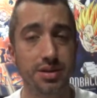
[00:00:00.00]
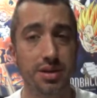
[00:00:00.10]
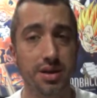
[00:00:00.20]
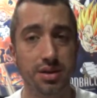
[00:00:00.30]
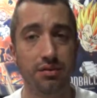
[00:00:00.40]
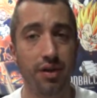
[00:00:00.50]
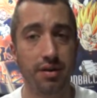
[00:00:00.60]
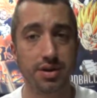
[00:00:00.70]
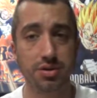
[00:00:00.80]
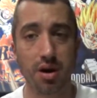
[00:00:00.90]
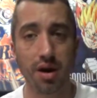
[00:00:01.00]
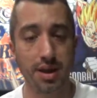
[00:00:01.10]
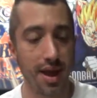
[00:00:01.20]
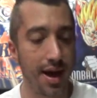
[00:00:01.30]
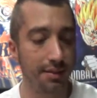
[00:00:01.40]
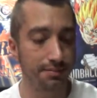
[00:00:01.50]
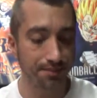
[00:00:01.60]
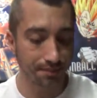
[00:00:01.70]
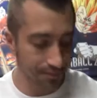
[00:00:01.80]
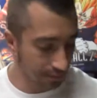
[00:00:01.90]
because it's very strong in that.
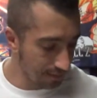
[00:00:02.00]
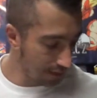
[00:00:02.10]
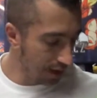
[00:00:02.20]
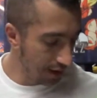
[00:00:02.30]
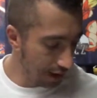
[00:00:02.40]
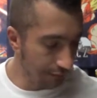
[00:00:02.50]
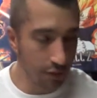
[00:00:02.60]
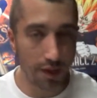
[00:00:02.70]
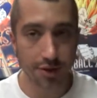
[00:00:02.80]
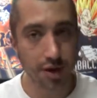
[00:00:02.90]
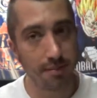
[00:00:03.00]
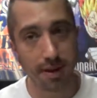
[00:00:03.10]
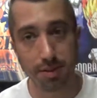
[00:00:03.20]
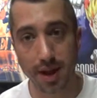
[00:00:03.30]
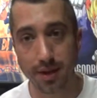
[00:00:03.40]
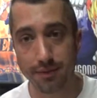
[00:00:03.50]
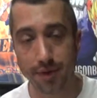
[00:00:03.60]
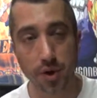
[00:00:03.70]
And if you want to try my blend